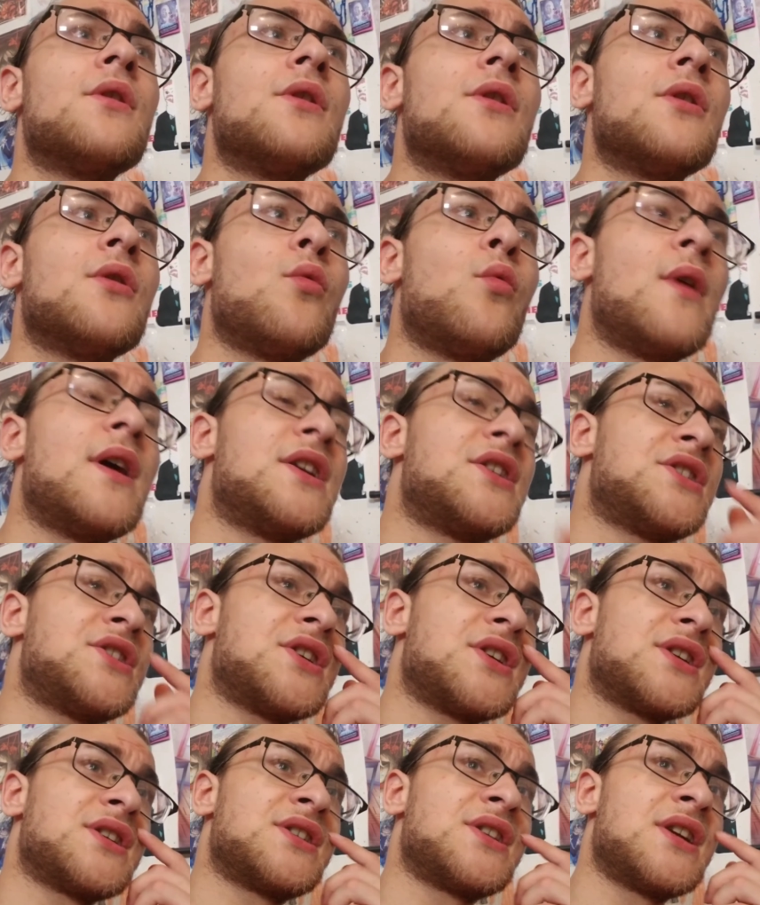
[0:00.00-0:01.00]
Which
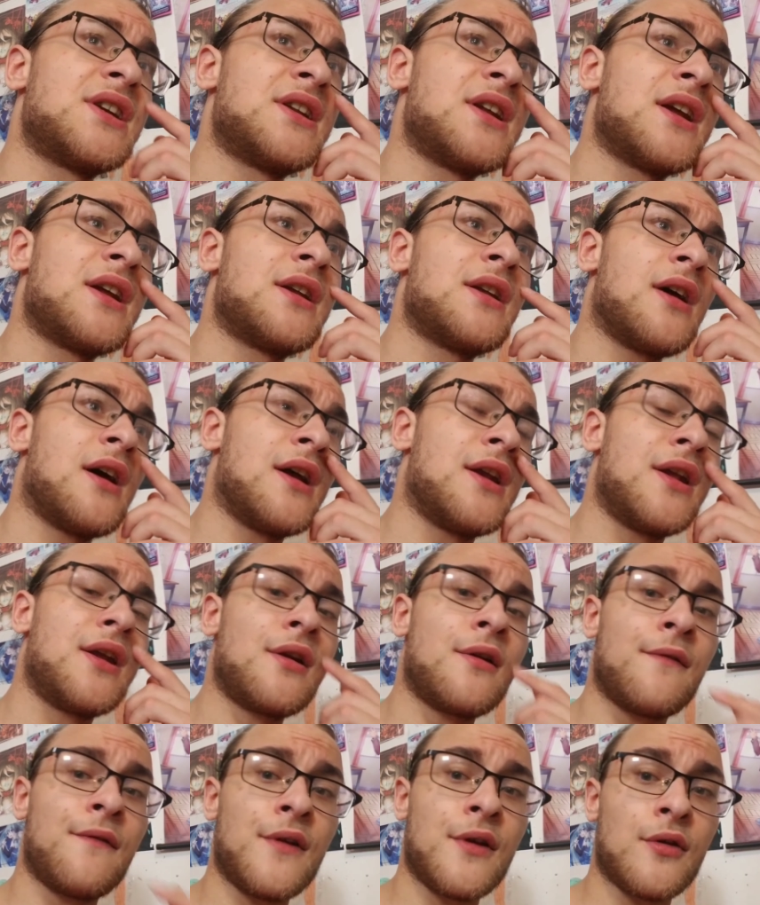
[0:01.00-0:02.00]
she did an
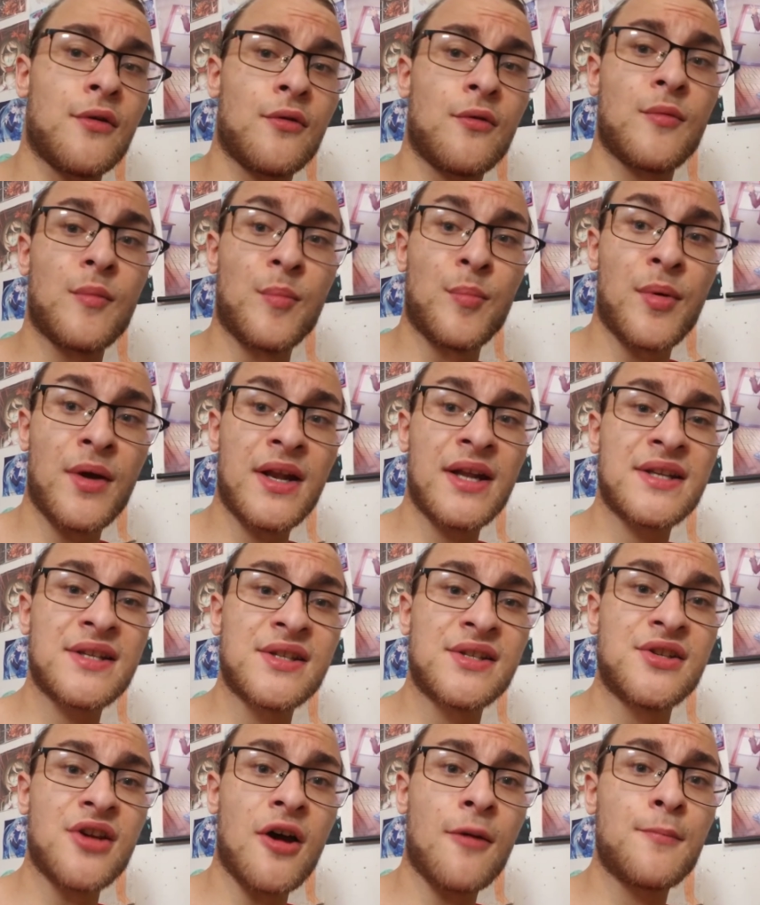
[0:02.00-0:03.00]
interview, but it's
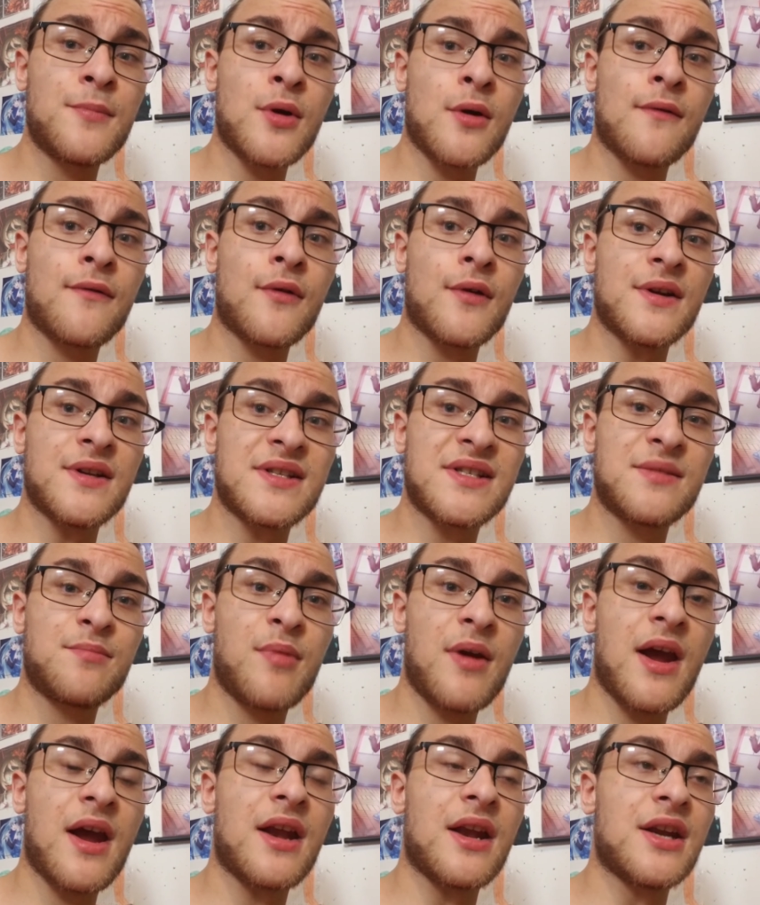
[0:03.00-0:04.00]
dubbed over in
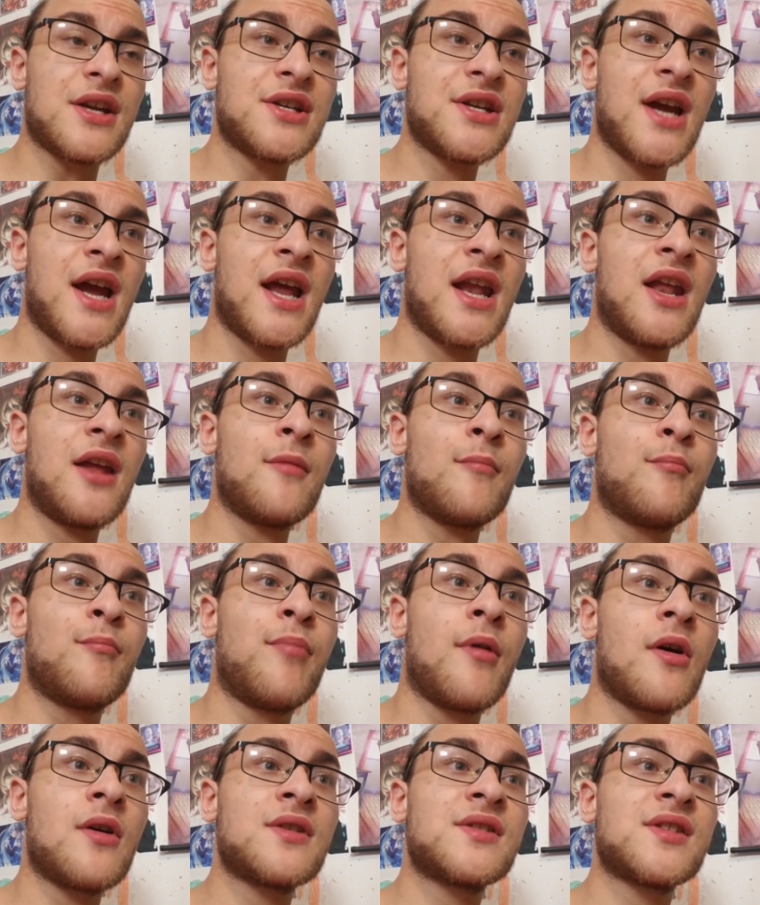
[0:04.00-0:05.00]
Spanish, and it
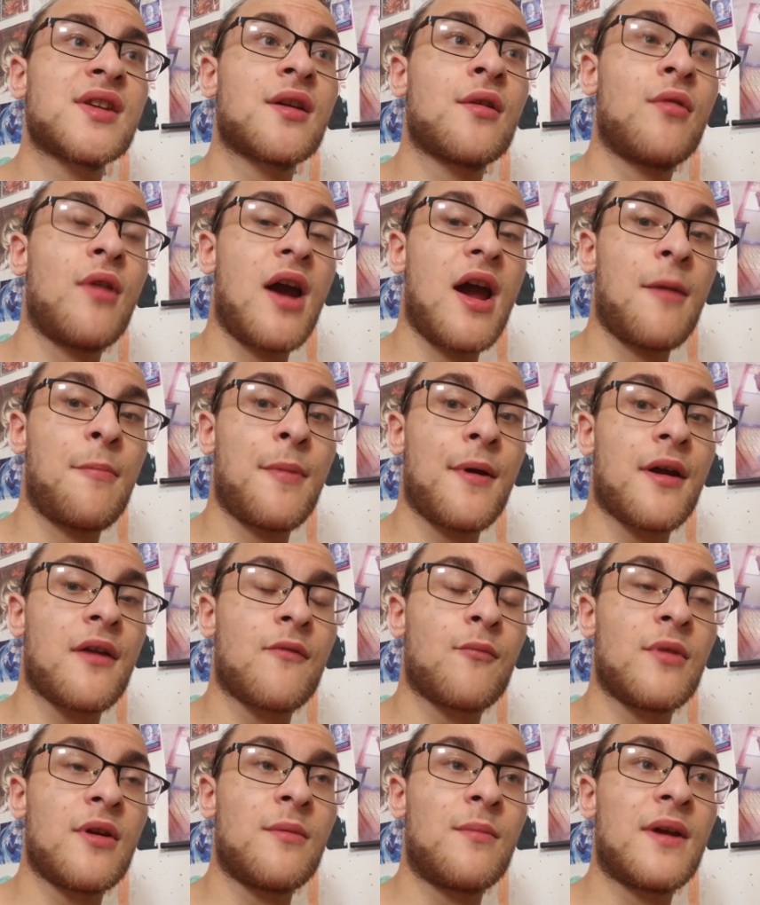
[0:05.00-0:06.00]
bugs the crap out of
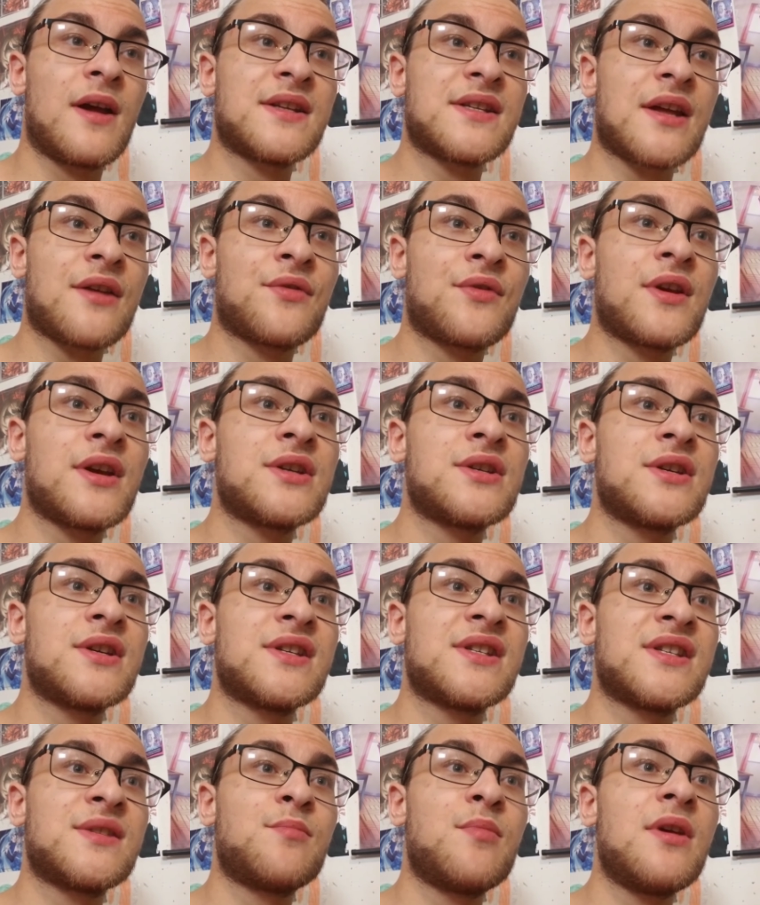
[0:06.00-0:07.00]
me because I think she's
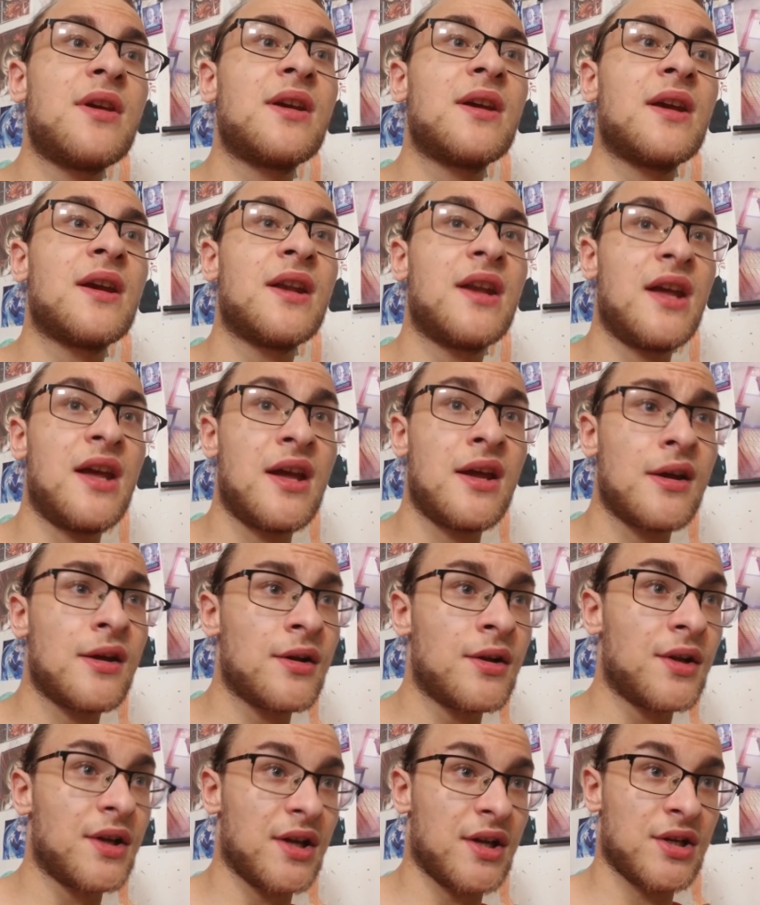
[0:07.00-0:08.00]
speaking in
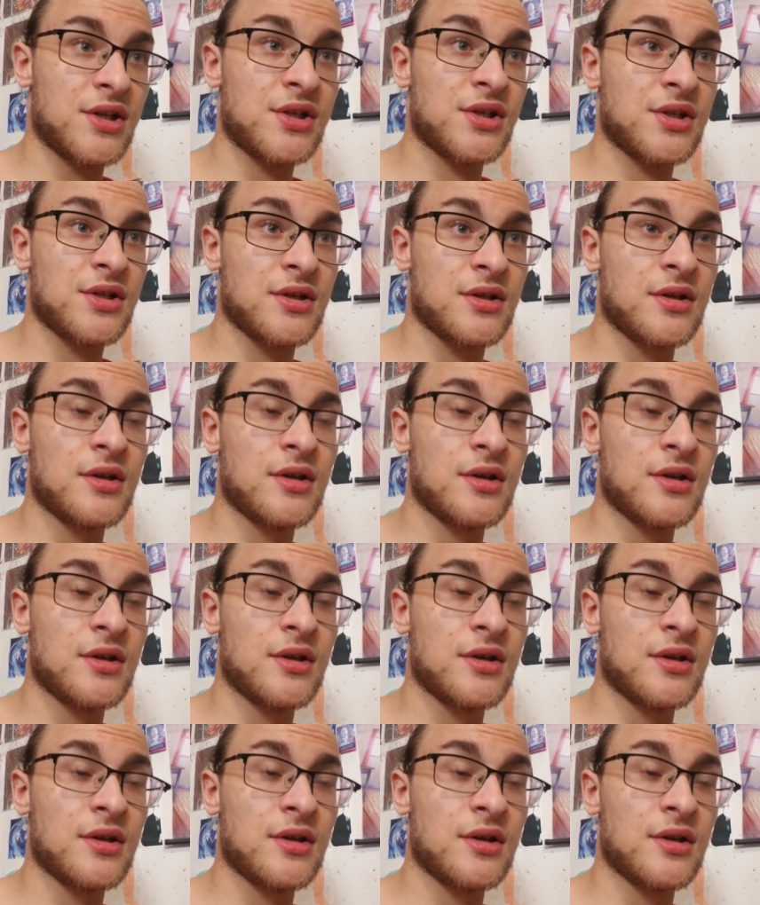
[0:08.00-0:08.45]
English,